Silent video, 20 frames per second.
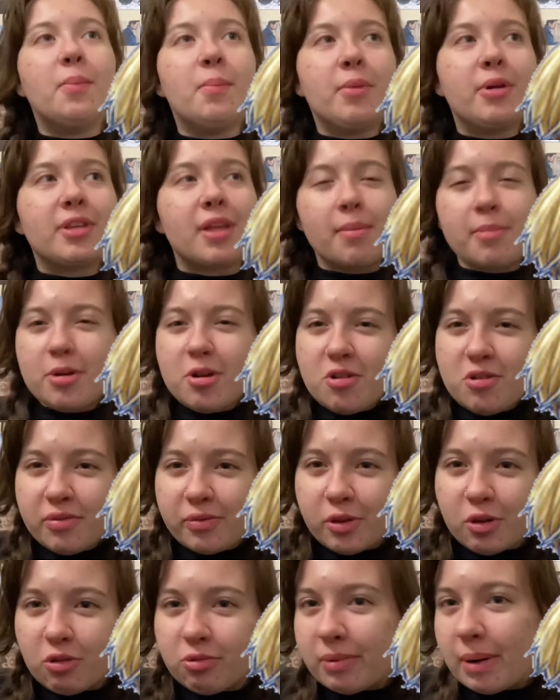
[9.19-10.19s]
Let me know if
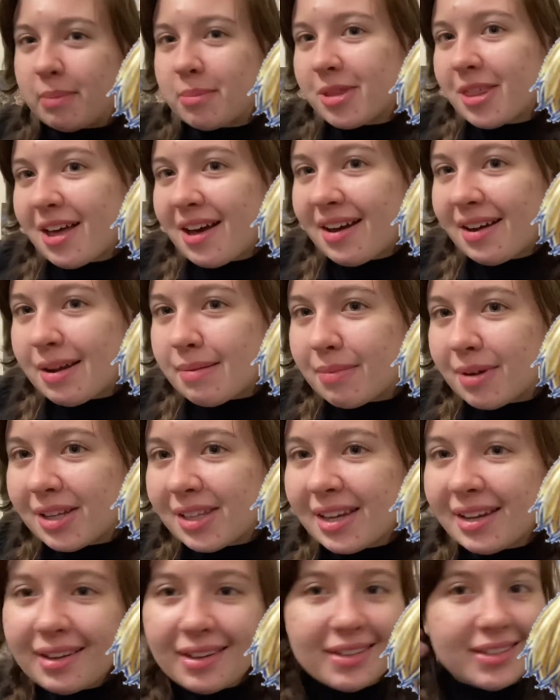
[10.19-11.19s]
you remember that. Am I,
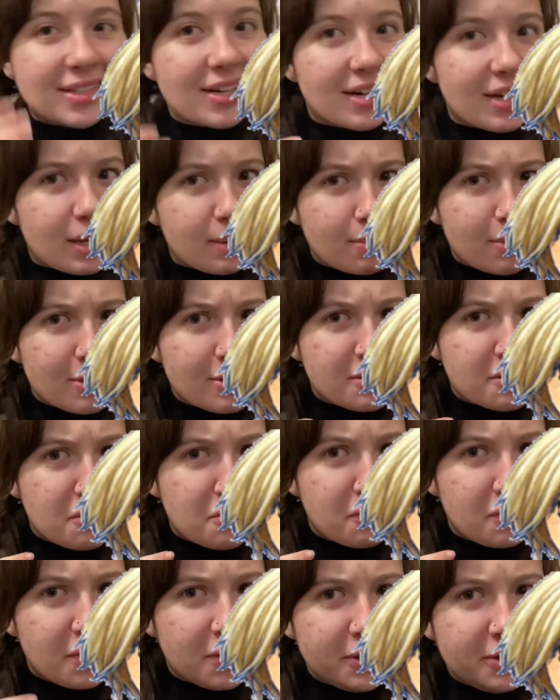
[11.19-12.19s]
like, dating myself
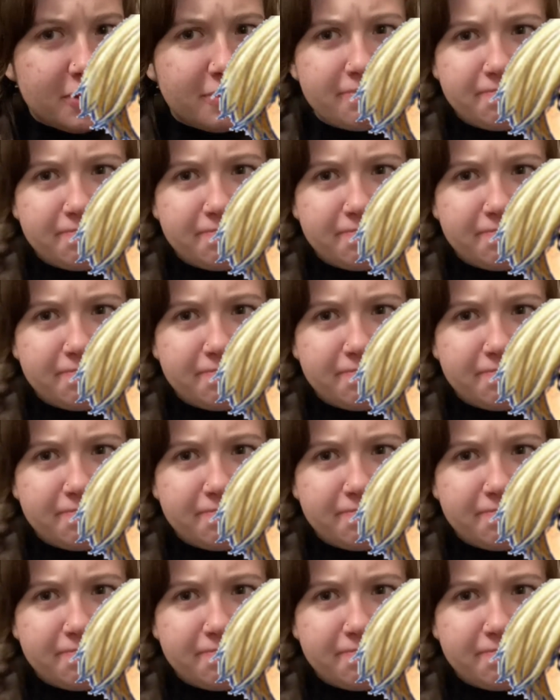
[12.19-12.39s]
here?